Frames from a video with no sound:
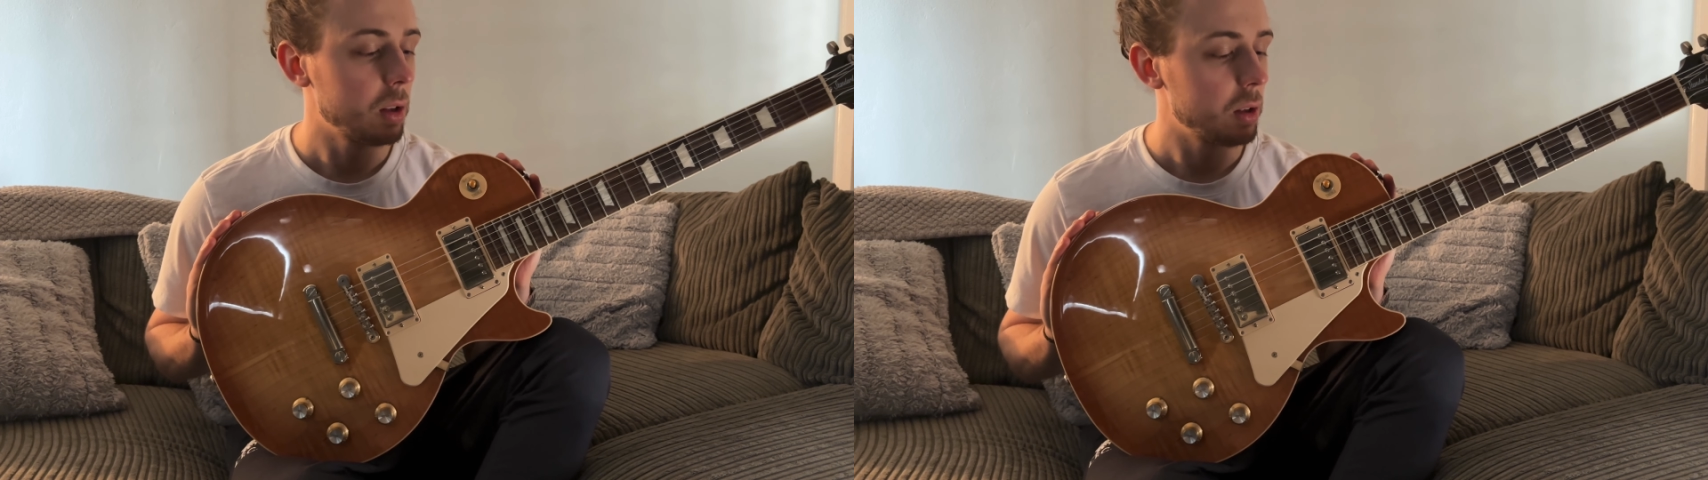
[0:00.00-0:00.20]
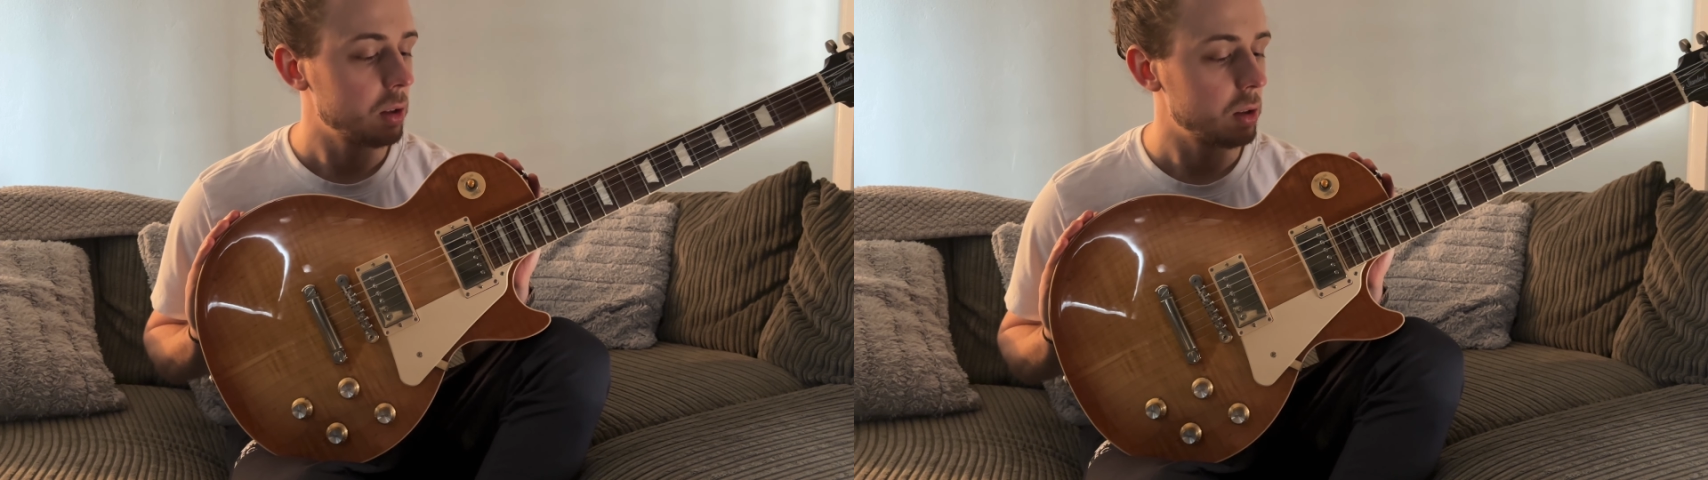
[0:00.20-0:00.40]

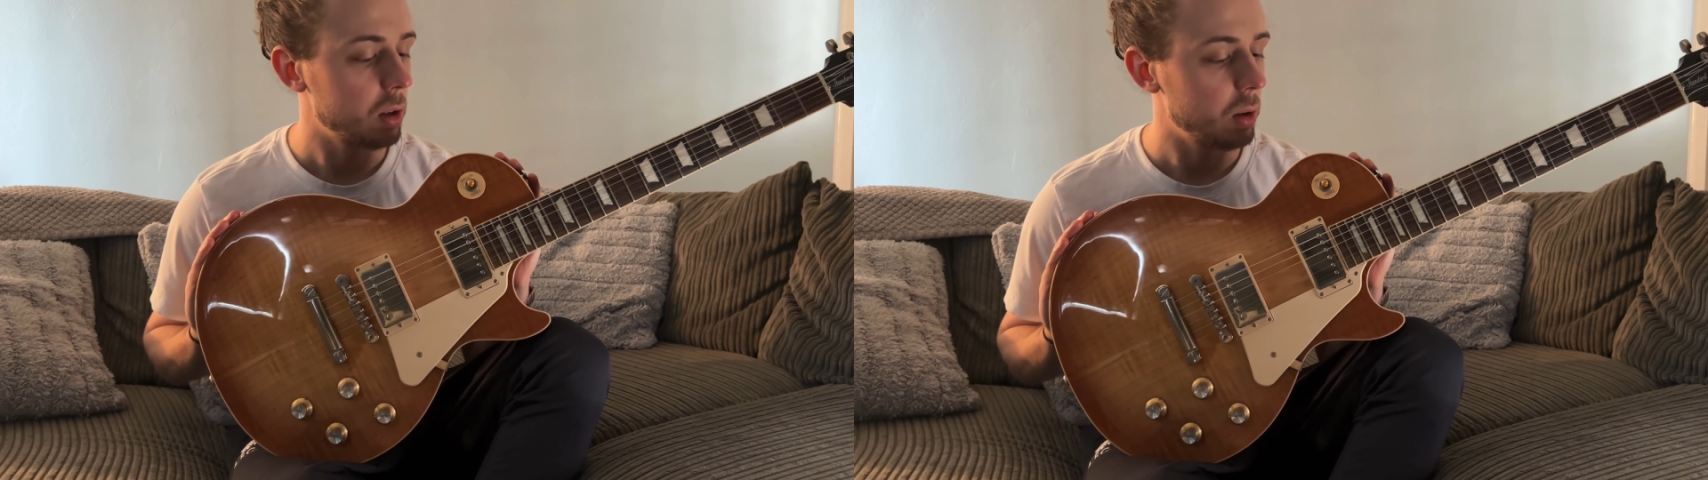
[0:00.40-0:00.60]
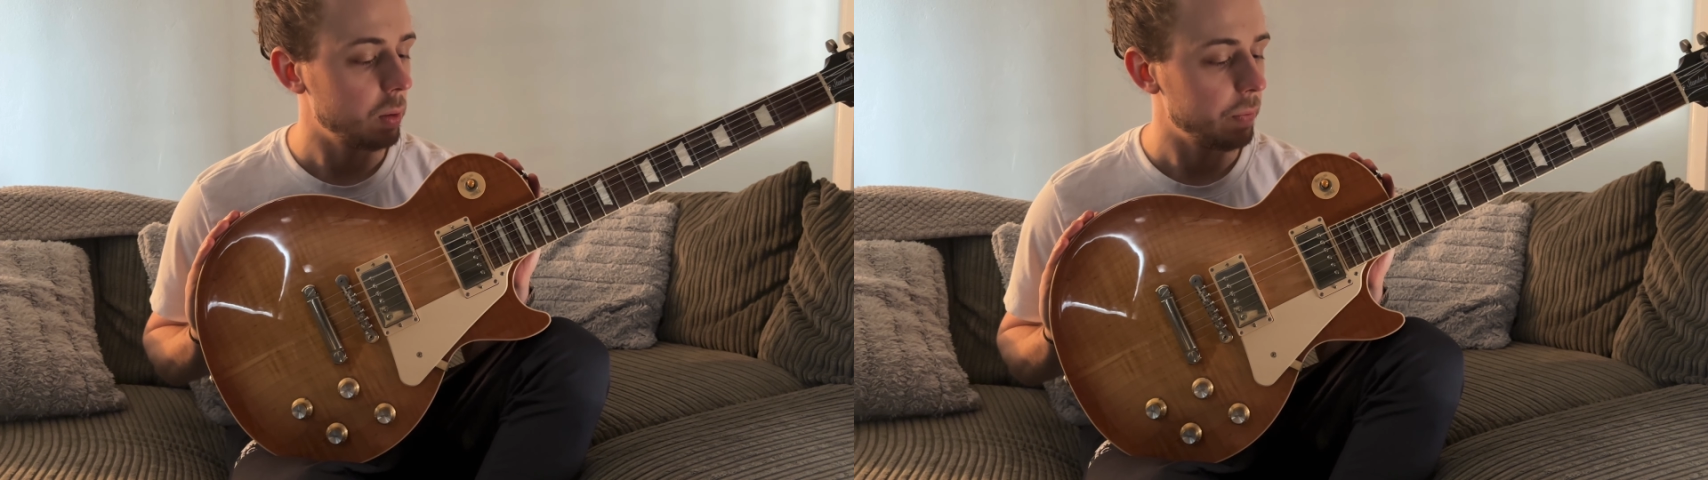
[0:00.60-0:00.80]

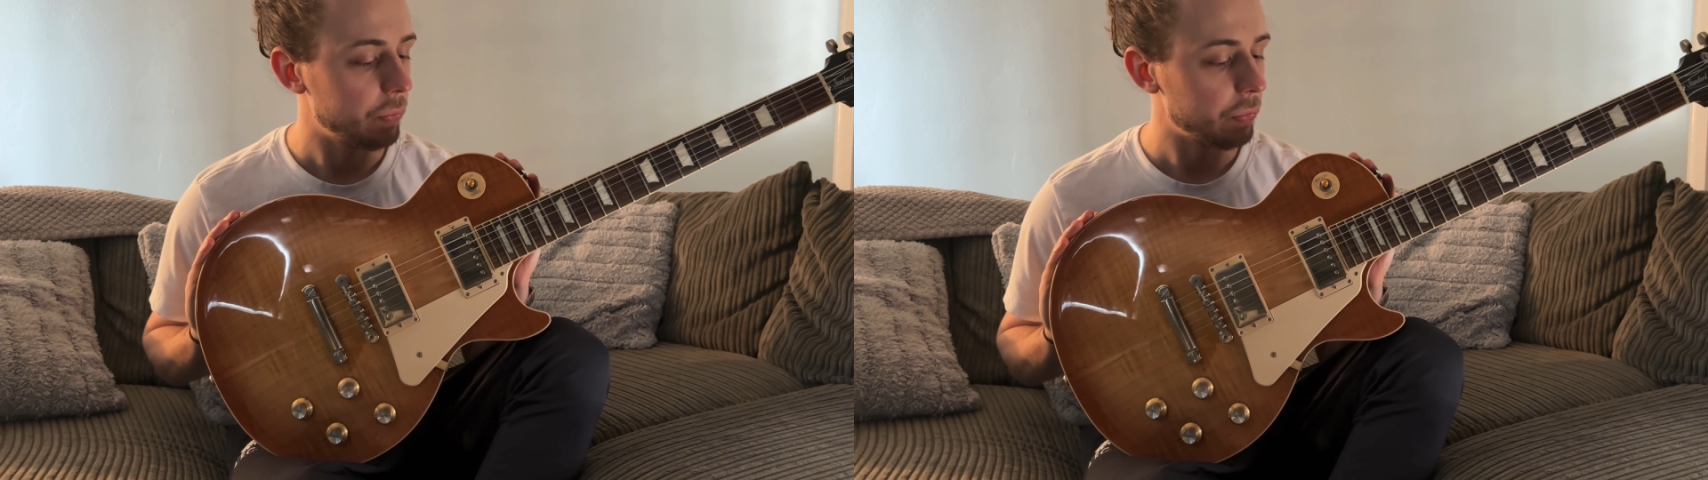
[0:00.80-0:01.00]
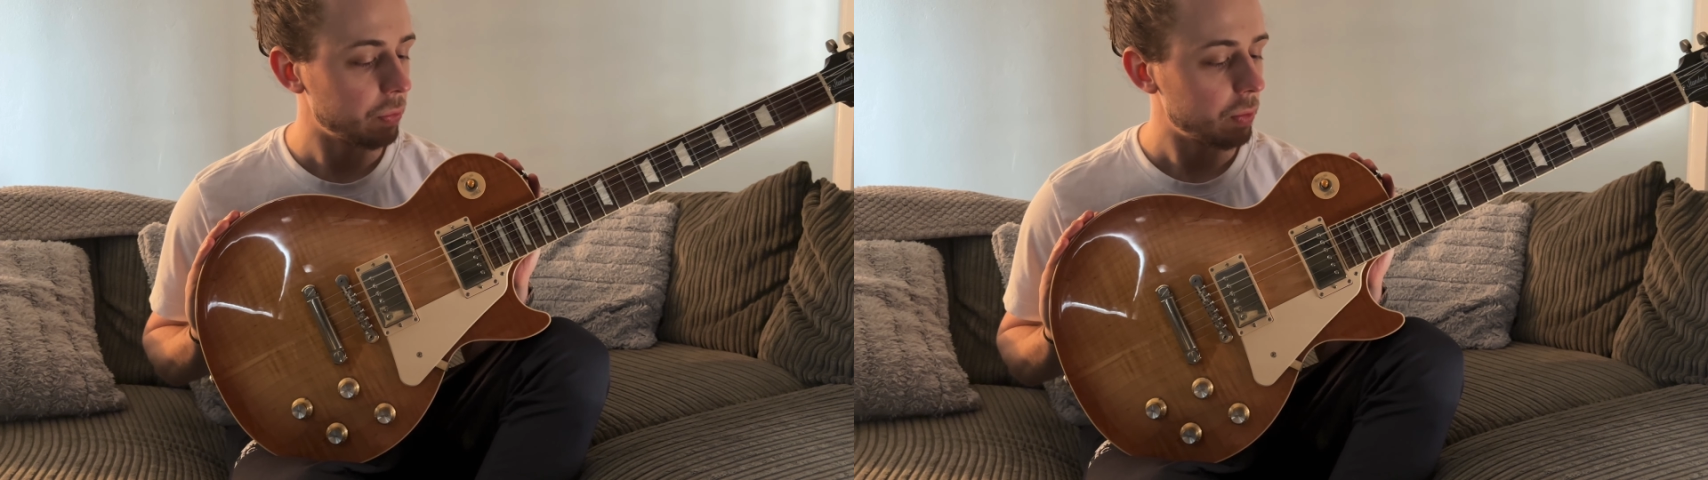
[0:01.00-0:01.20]
So
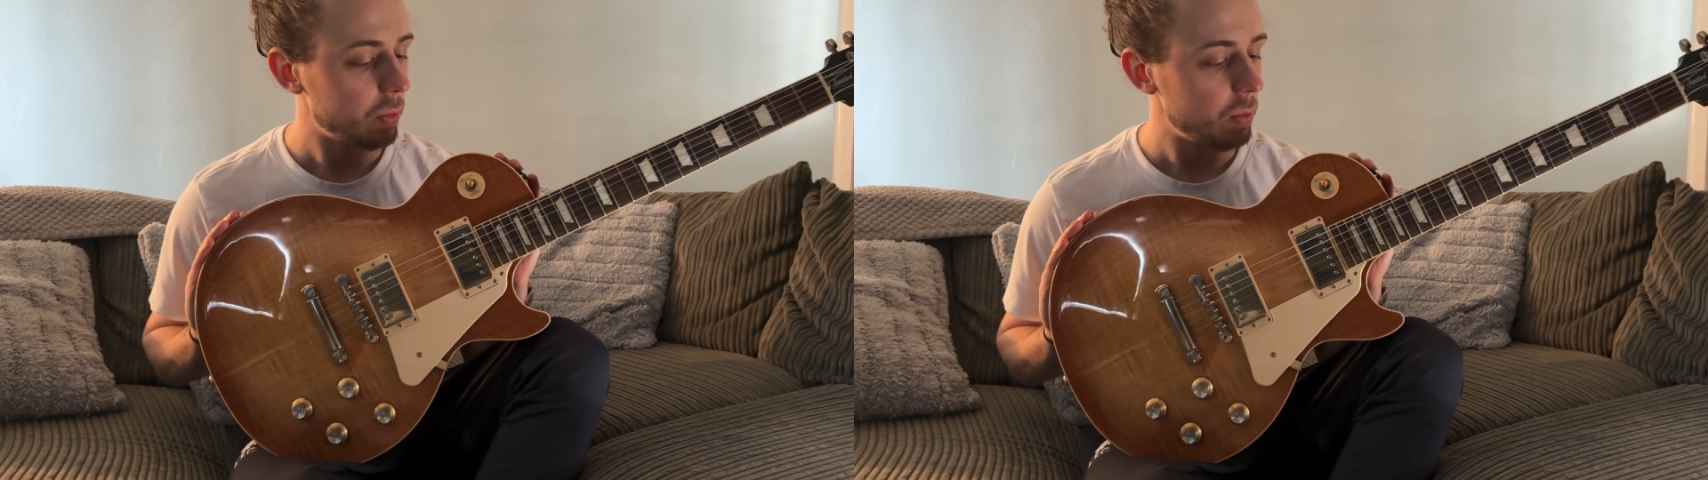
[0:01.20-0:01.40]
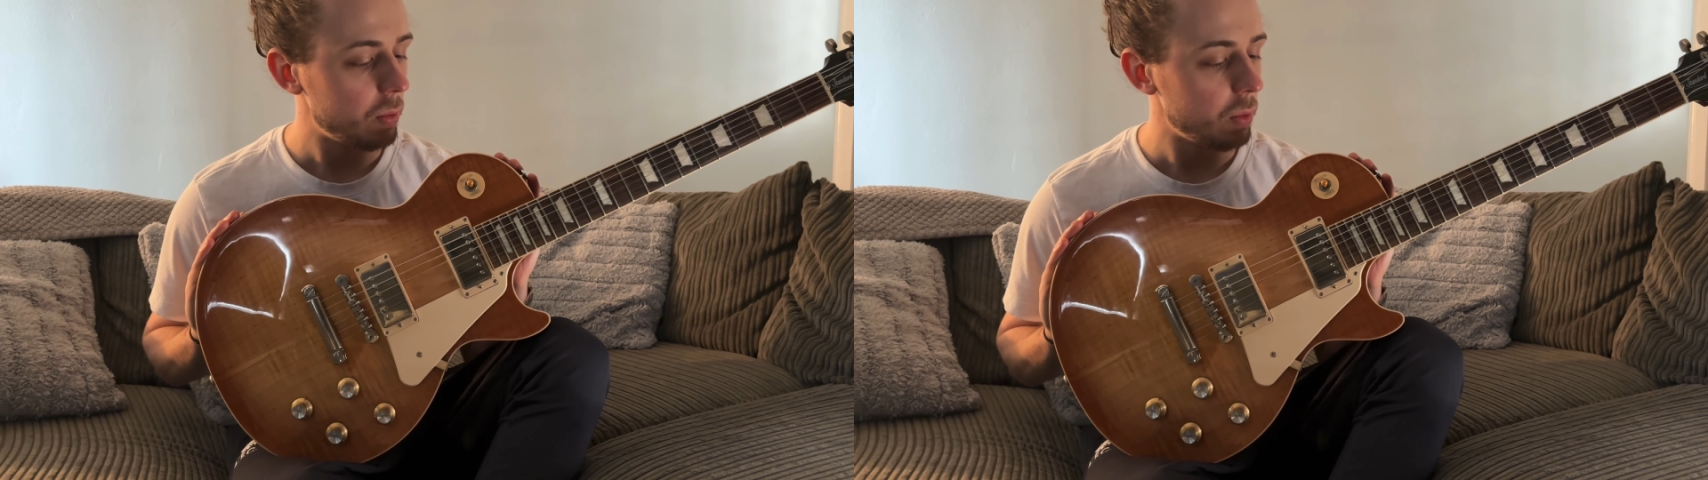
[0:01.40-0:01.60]

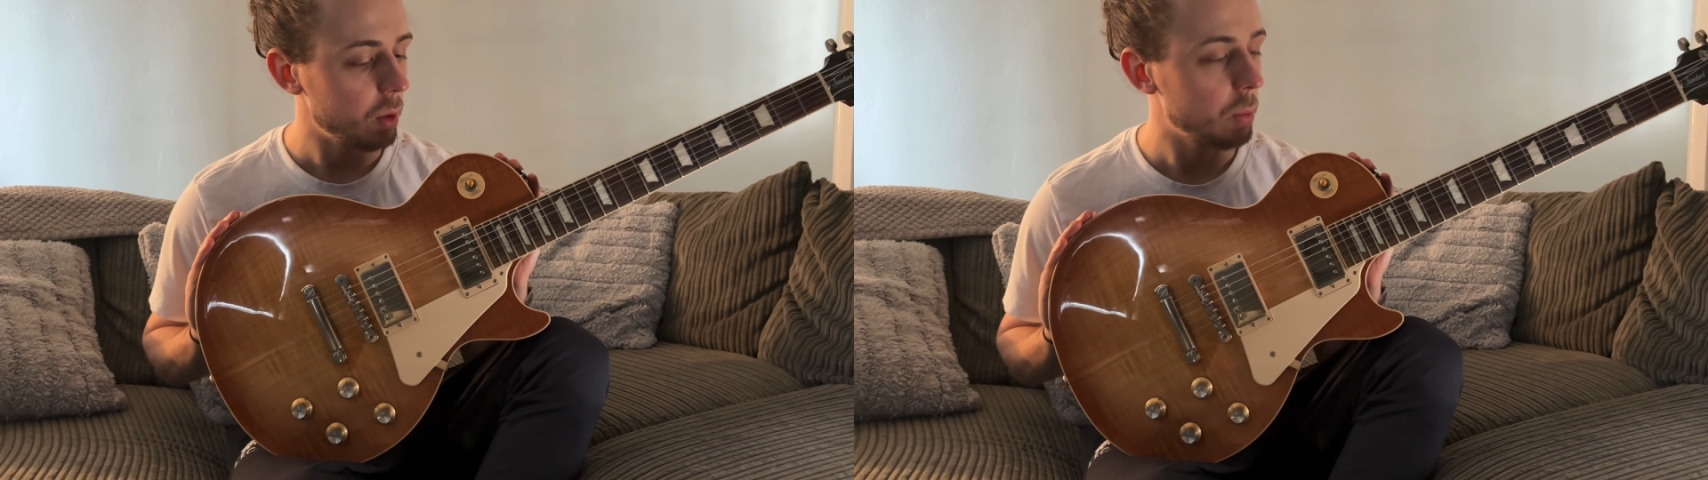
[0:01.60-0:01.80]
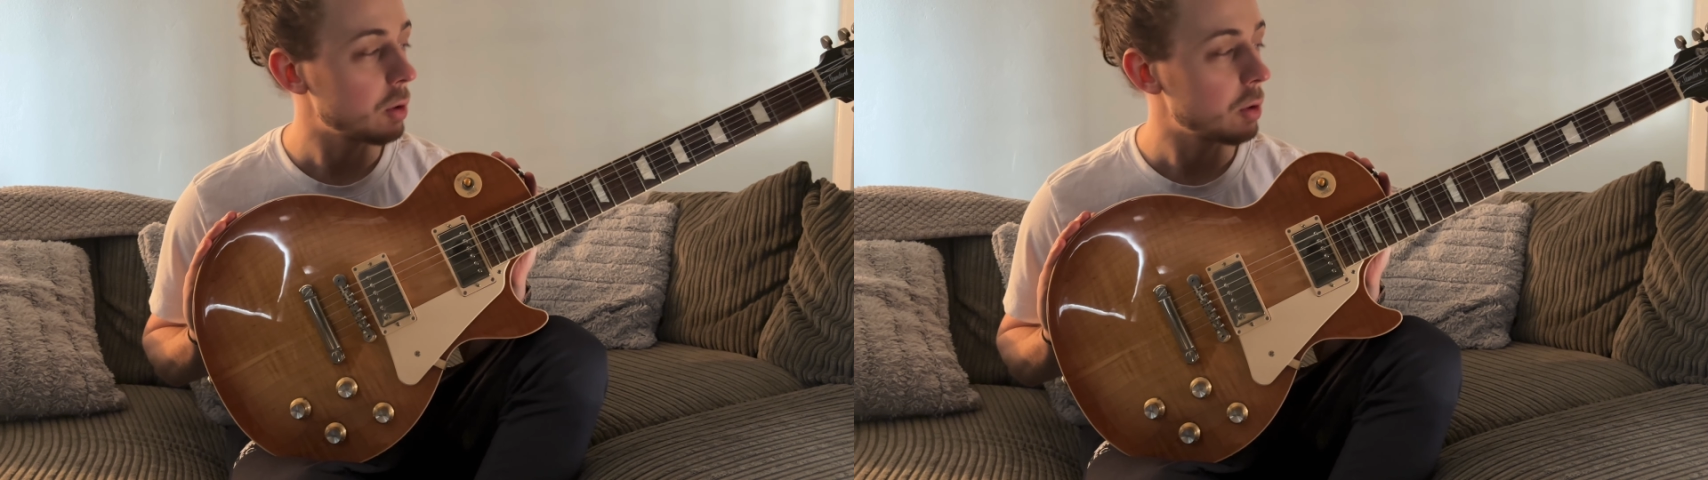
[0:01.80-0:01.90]
we'll